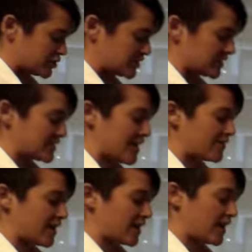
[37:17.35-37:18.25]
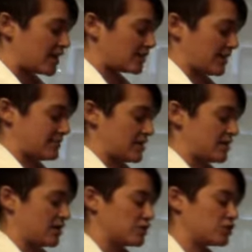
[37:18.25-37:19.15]
she doesn't have a lot of hair left down
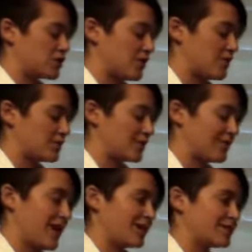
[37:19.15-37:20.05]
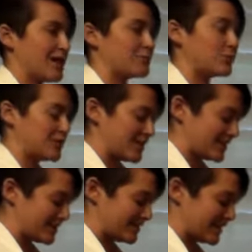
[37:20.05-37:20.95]
here. So a lot of times we tend
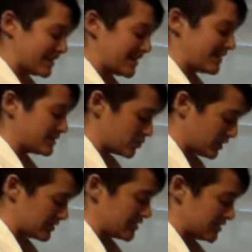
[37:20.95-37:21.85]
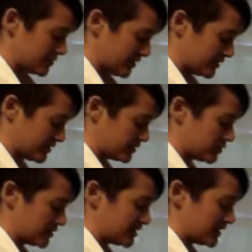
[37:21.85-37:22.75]
to sit and twist and twist and
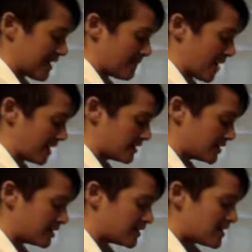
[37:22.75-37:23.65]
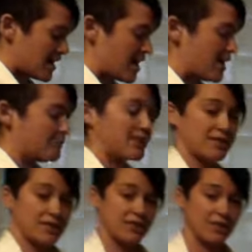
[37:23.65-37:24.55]
twist to get that binder
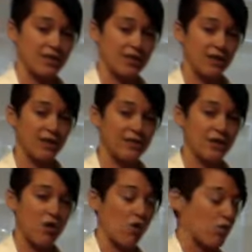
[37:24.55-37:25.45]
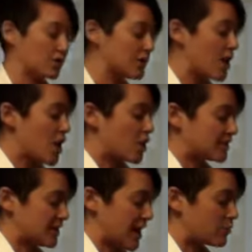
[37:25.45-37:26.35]
to secure and to hold.
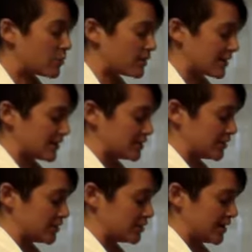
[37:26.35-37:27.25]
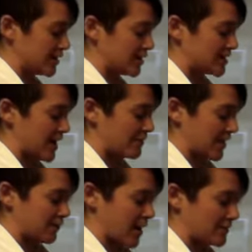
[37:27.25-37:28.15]
Today what we're going to do is,
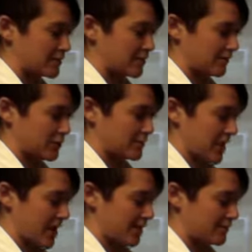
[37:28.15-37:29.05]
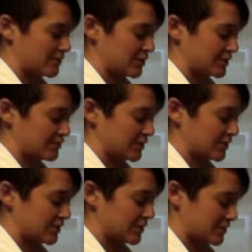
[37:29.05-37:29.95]
I've wrapped it a few times just
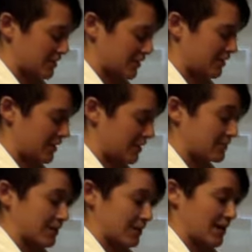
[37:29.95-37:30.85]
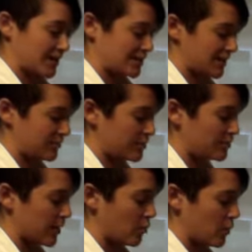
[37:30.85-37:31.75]
for to get the idea of it.
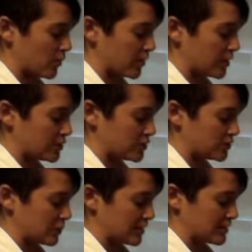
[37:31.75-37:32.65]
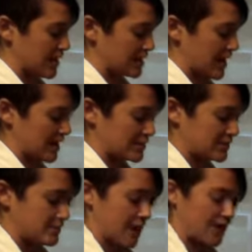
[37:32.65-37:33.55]
But what we're going to do is we're going to take that
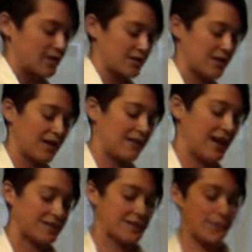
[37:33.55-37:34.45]
binder, that elastic